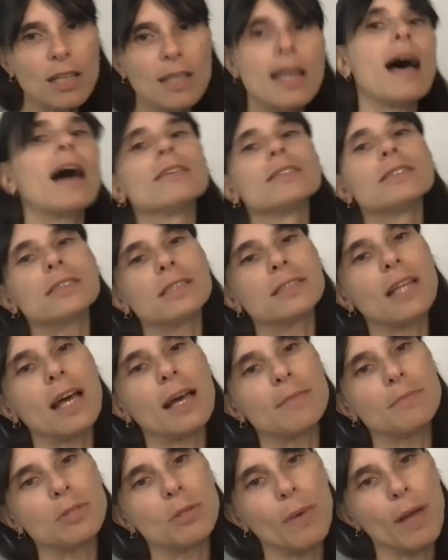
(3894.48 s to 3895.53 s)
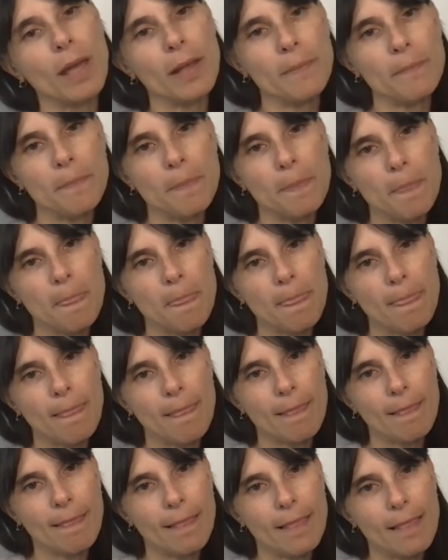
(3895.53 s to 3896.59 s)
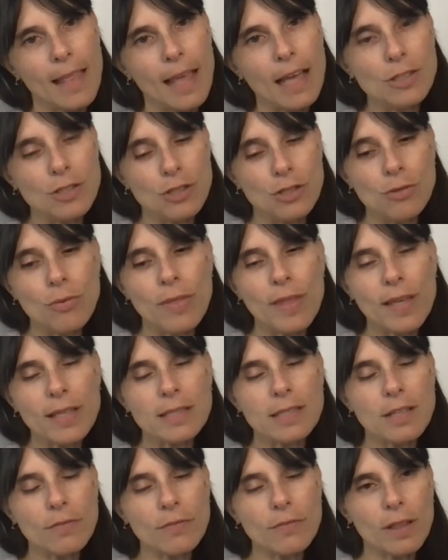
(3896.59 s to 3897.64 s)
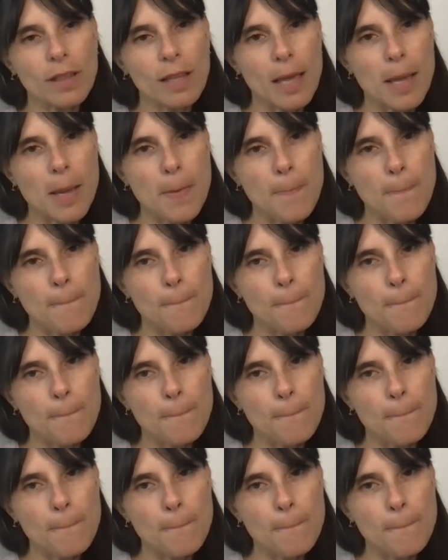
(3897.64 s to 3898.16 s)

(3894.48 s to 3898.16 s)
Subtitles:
Now is the time to wait and do things differently.